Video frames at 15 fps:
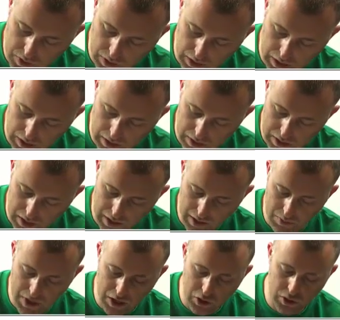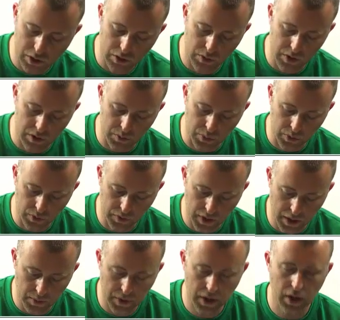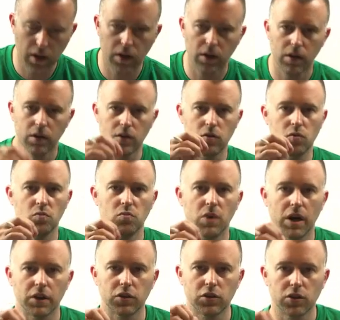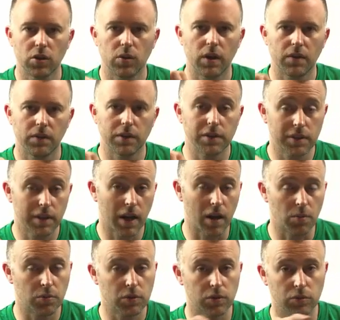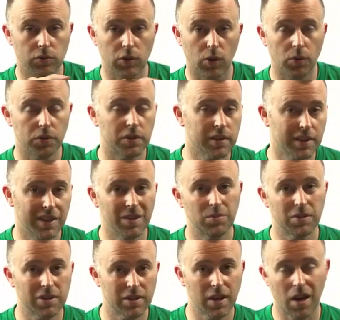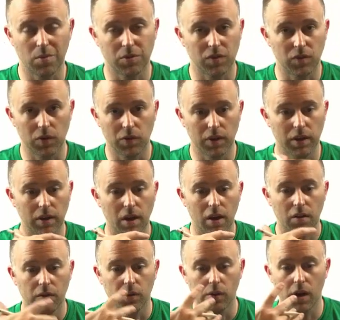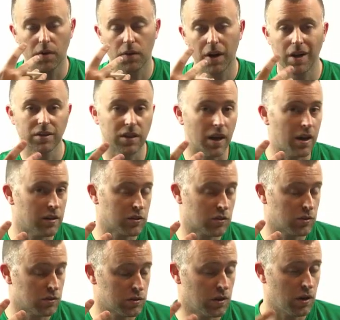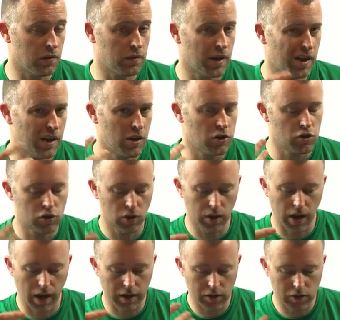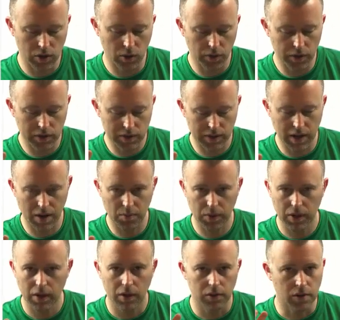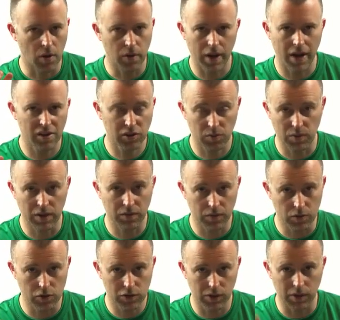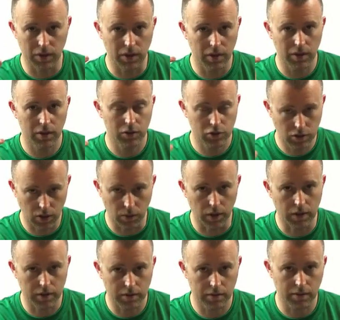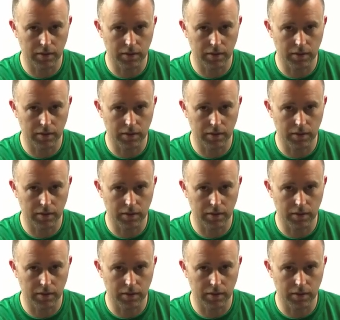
trig identities. Again, make sure when you prove them, you must show every step. So don't skip steps. If you ever have to ask yourself, should I show this step? Don't ask me if you should. Show it.